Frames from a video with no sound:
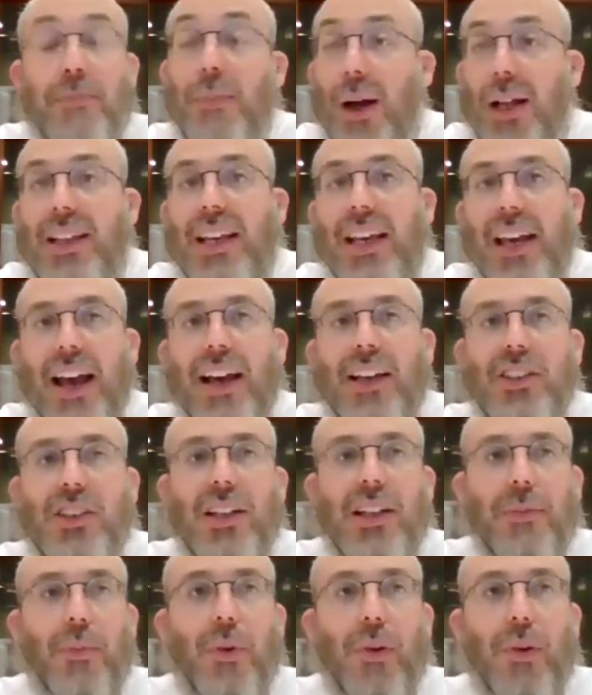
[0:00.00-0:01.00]
Money,
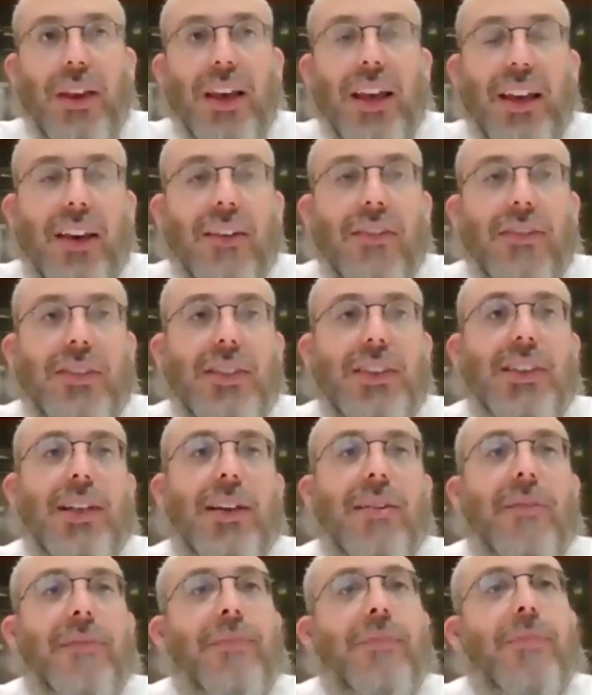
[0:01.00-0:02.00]
actually, more than gifts.
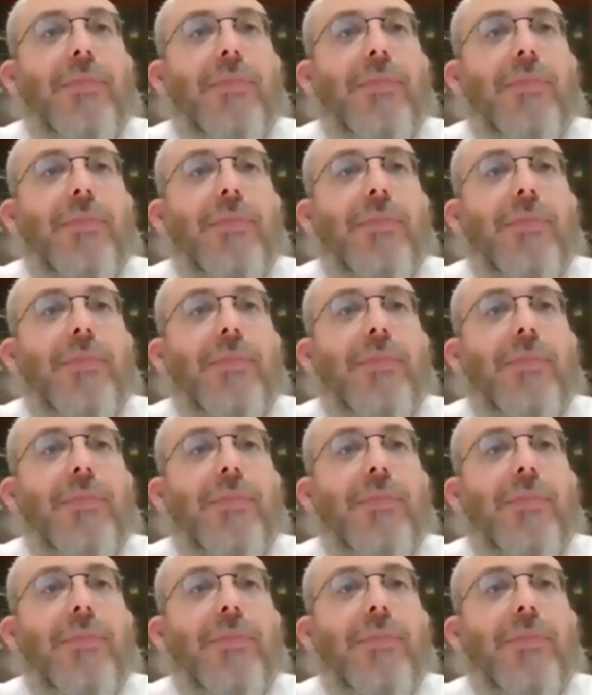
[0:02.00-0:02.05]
